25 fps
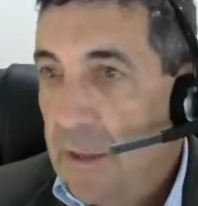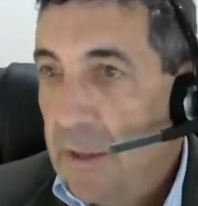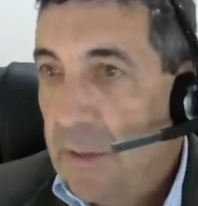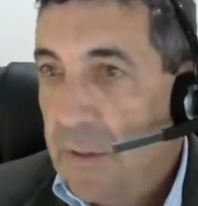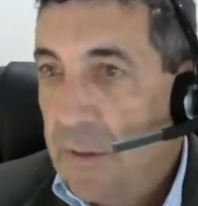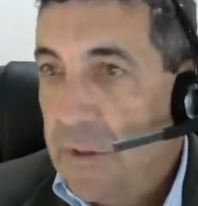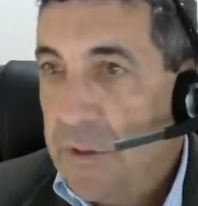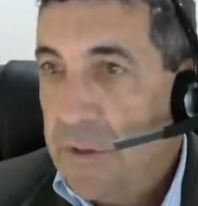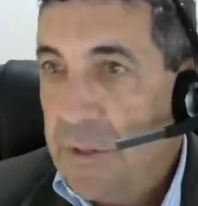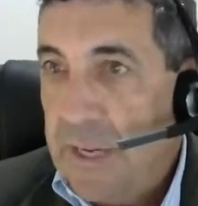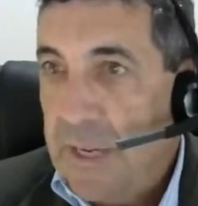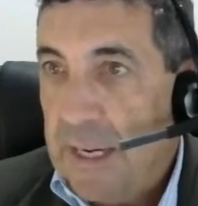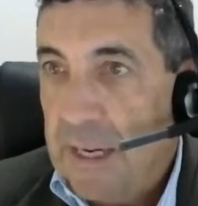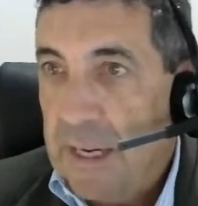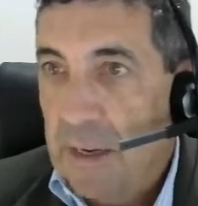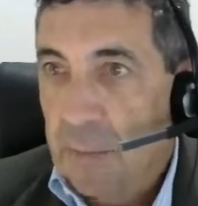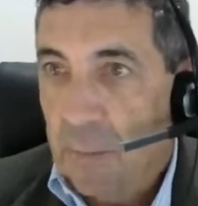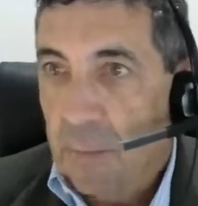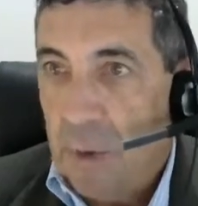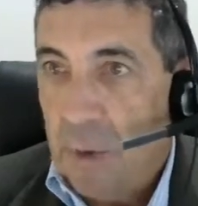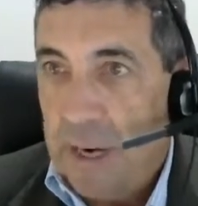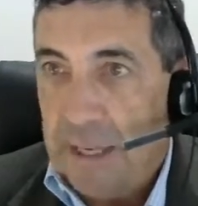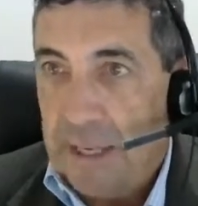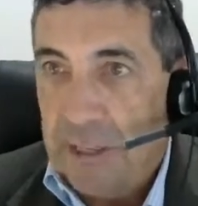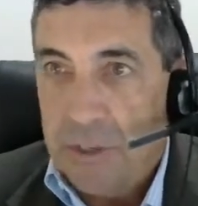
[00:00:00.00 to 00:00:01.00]
The second
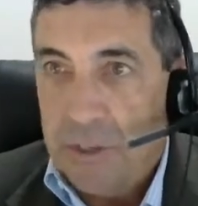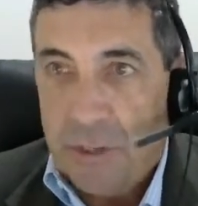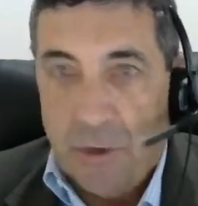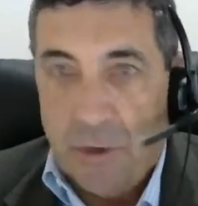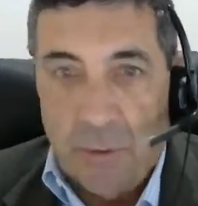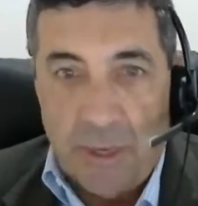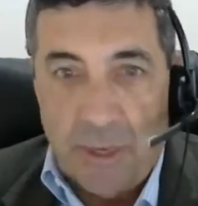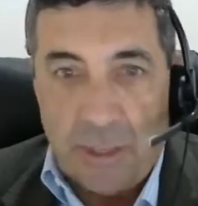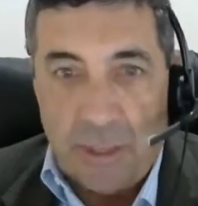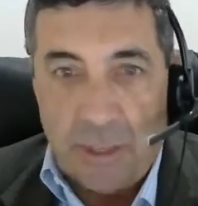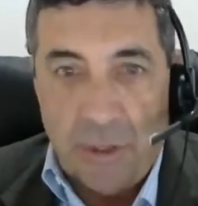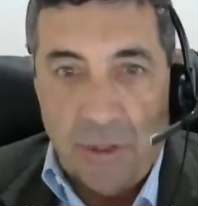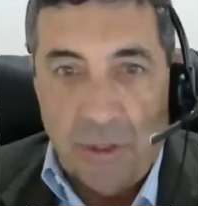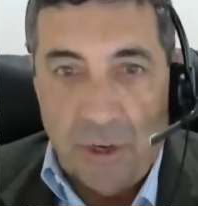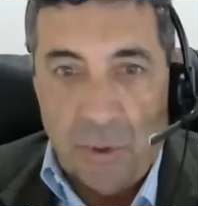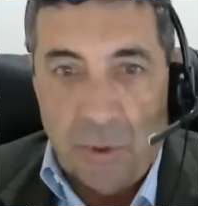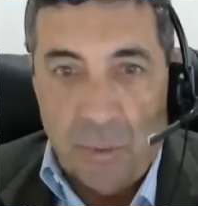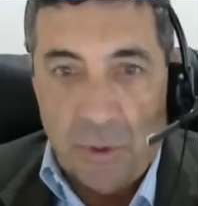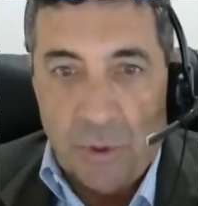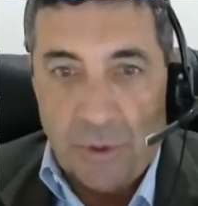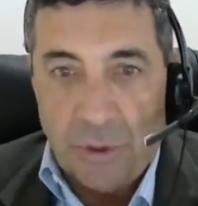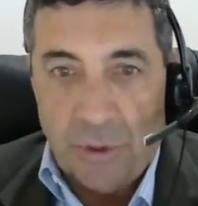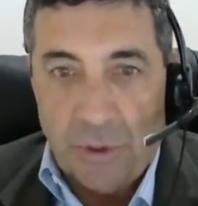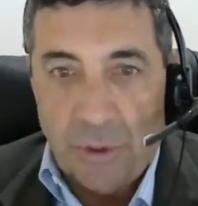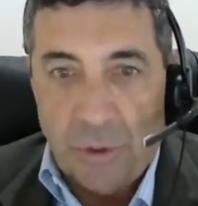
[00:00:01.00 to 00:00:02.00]
practice direction that I
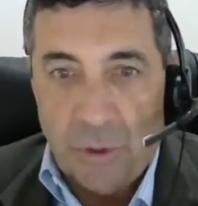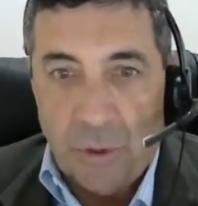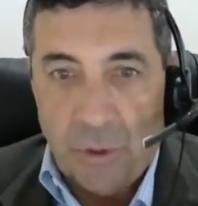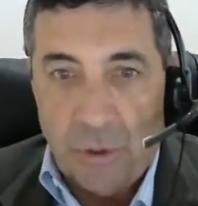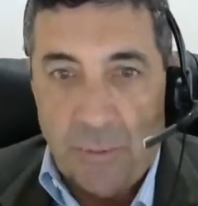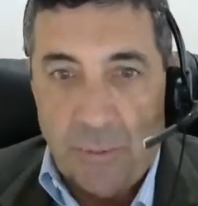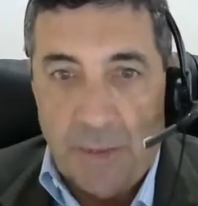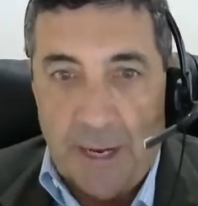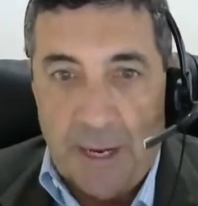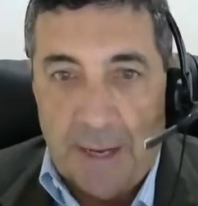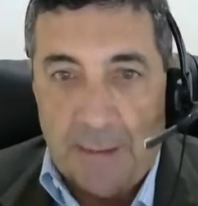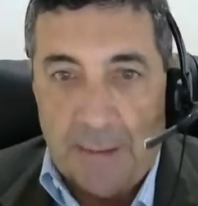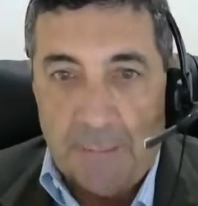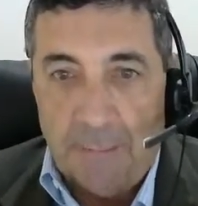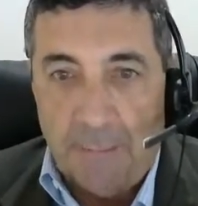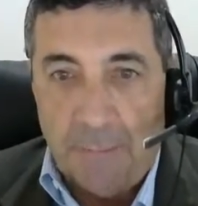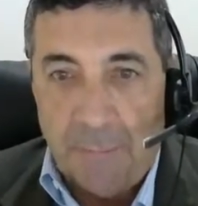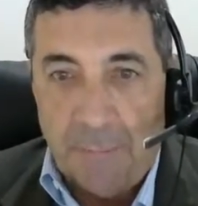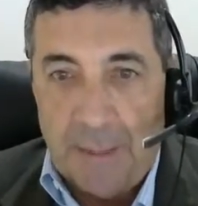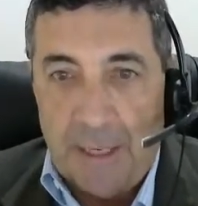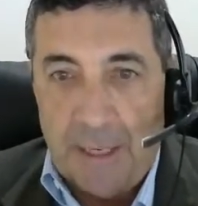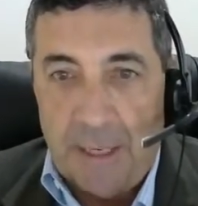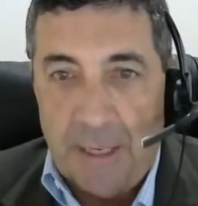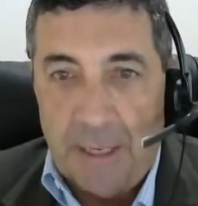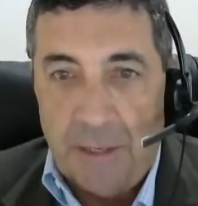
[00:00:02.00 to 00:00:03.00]
want to talk about
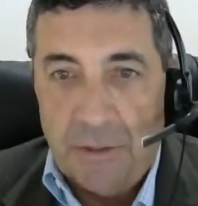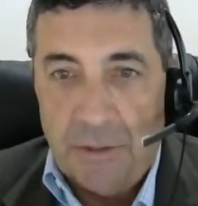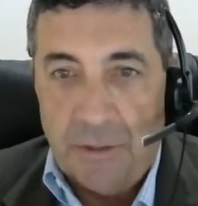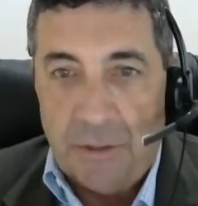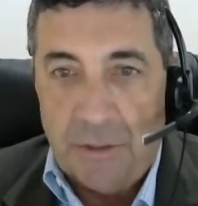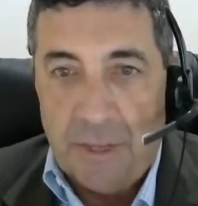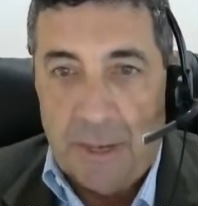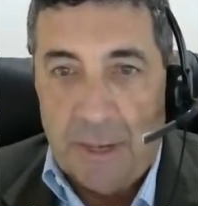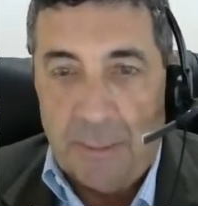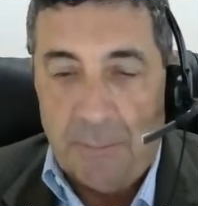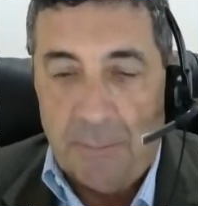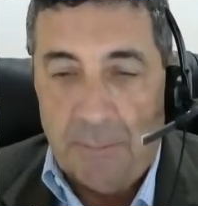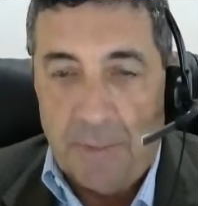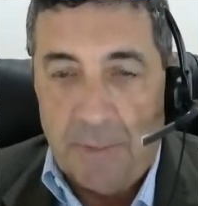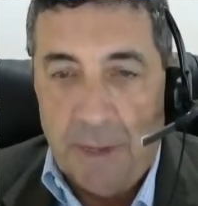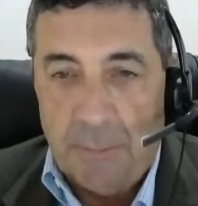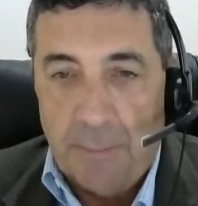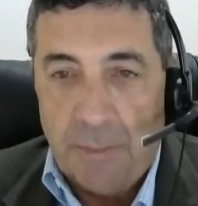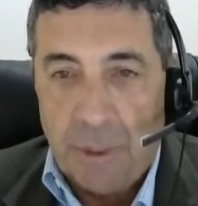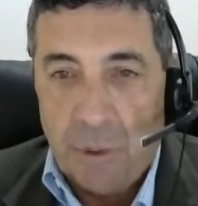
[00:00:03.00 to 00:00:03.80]
is number